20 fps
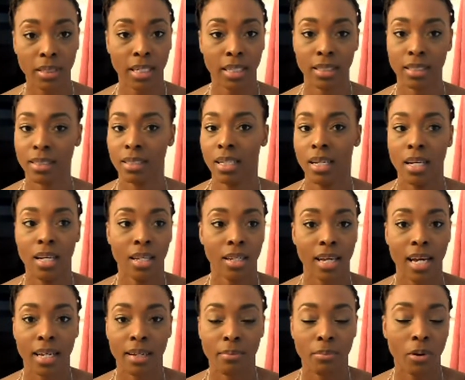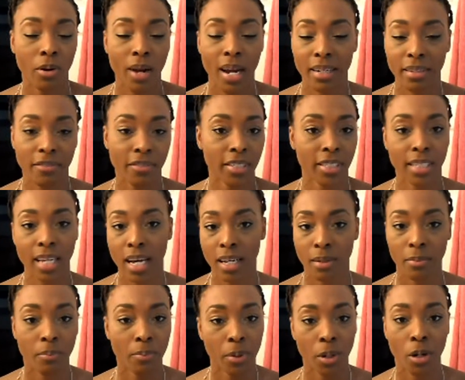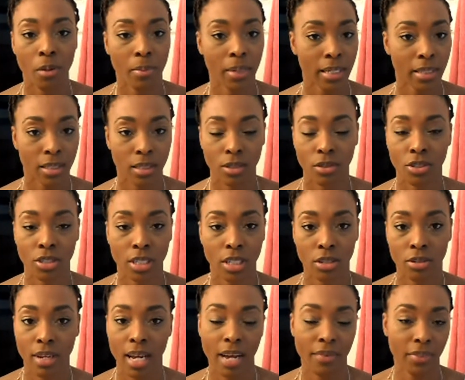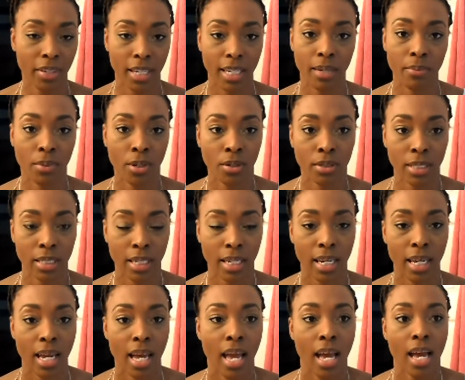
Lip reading: It's like Proactive is not a permanent solution. You have to keep using it.